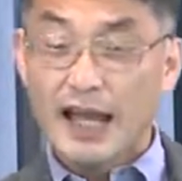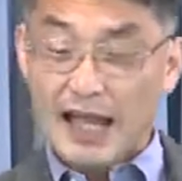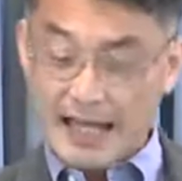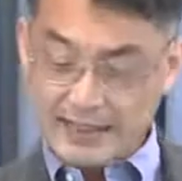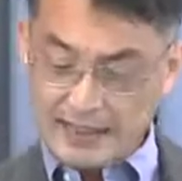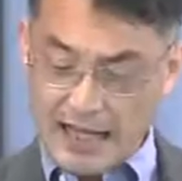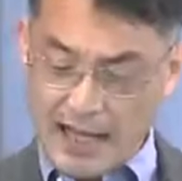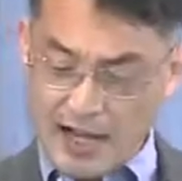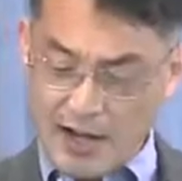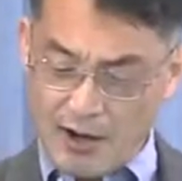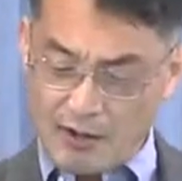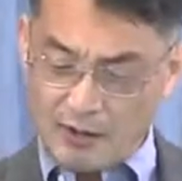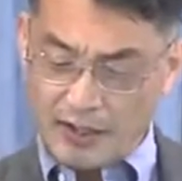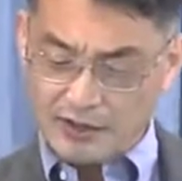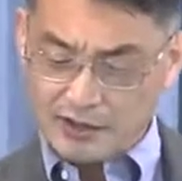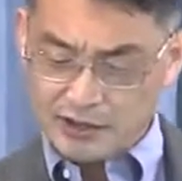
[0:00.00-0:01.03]
And now,
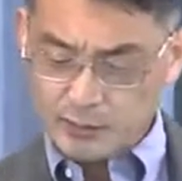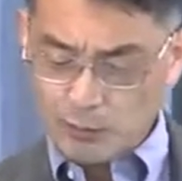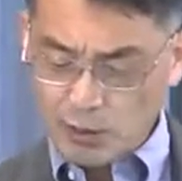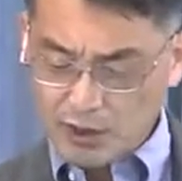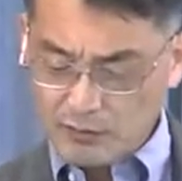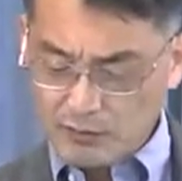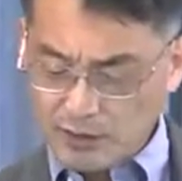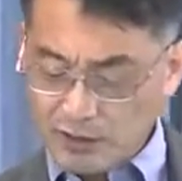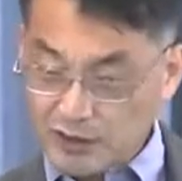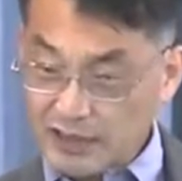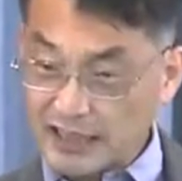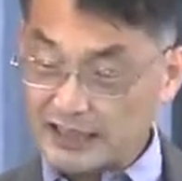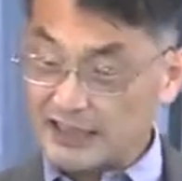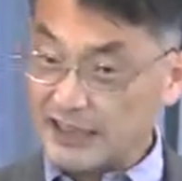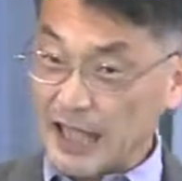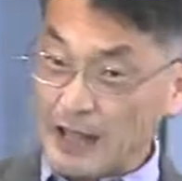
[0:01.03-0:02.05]
uh, this morning, we look
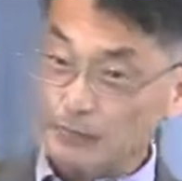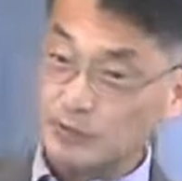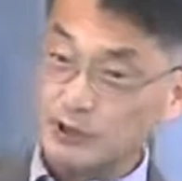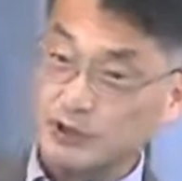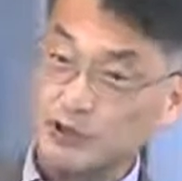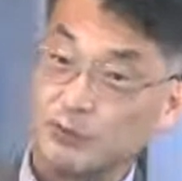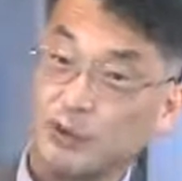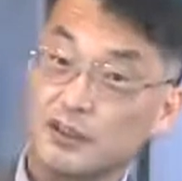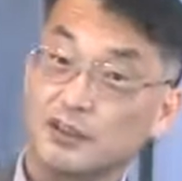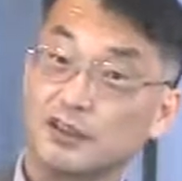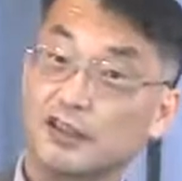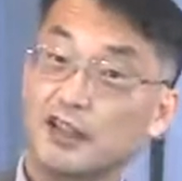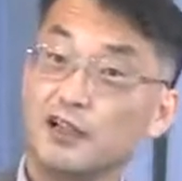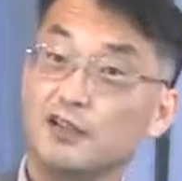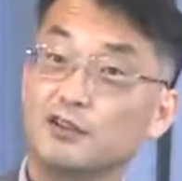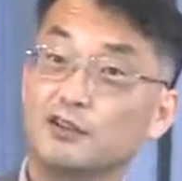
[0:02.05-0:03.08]
at Samson, where the
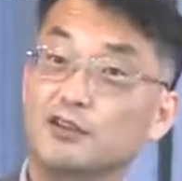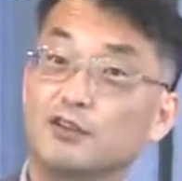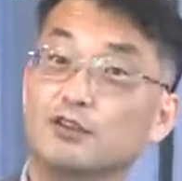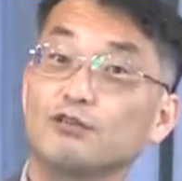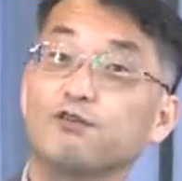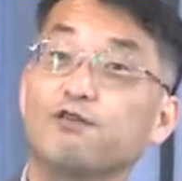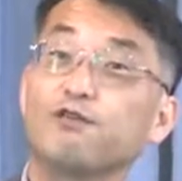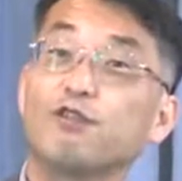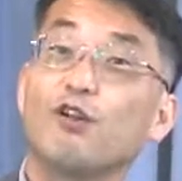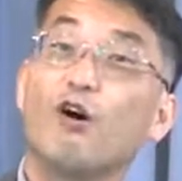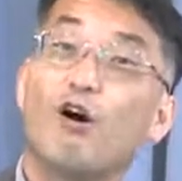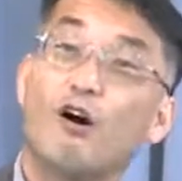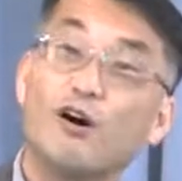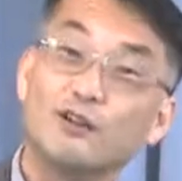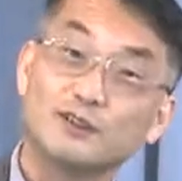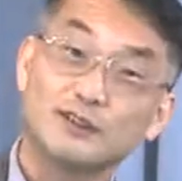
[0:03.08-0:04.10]
character
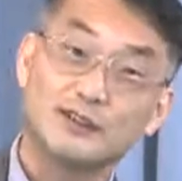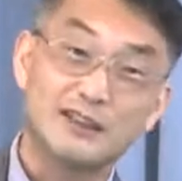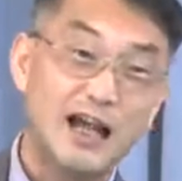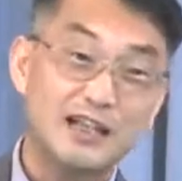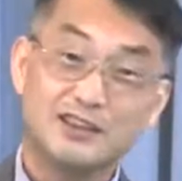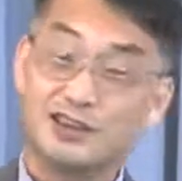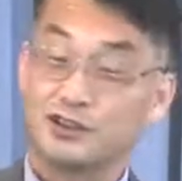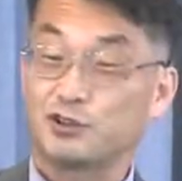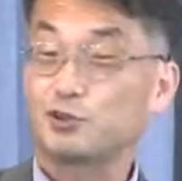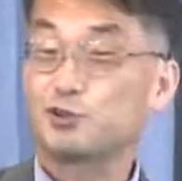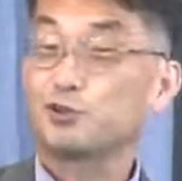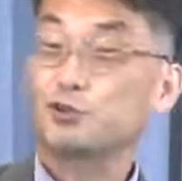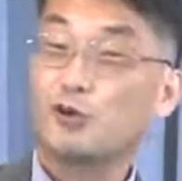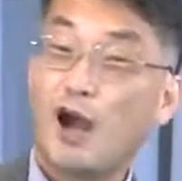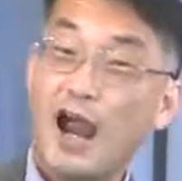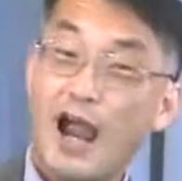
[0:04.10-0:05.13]
flaws are not just
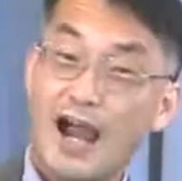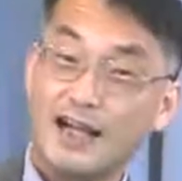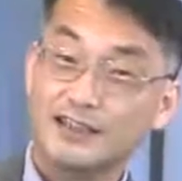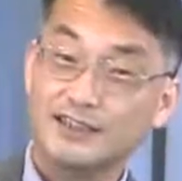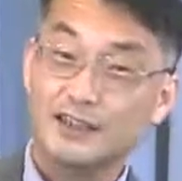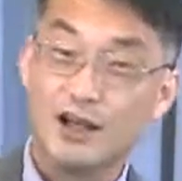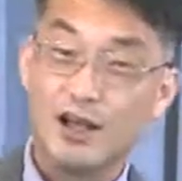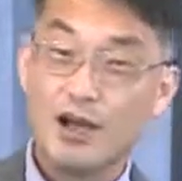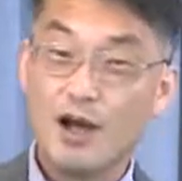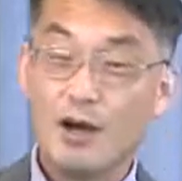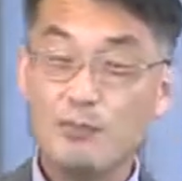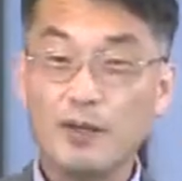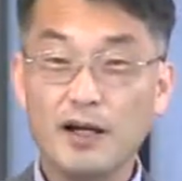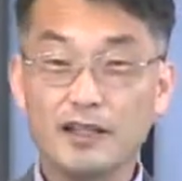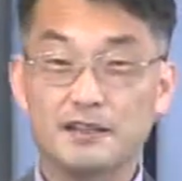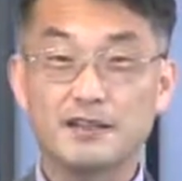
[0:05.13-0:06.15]
cracks,
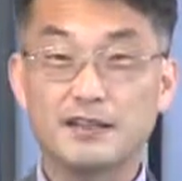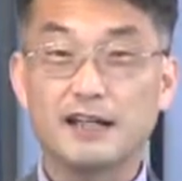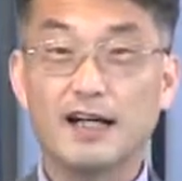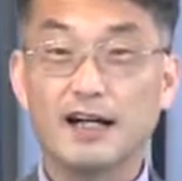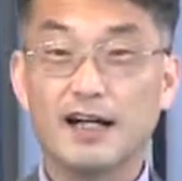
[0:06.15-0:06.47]
but